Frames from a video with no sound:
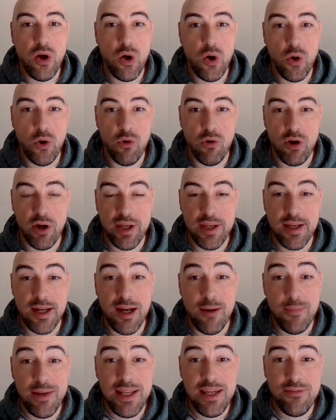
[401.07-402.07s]
All right,
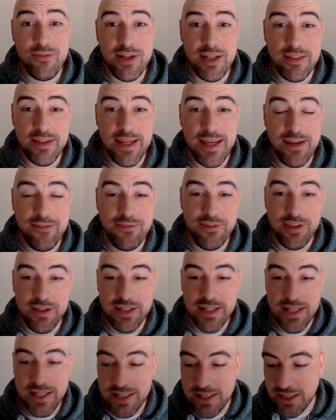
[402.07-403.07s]
I'm leaving it there for the
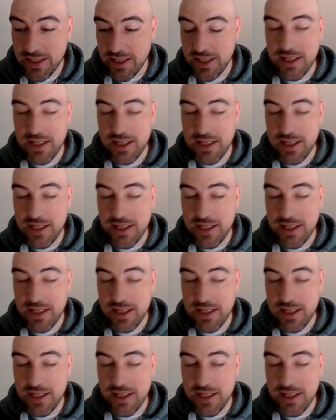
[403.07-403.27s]
day.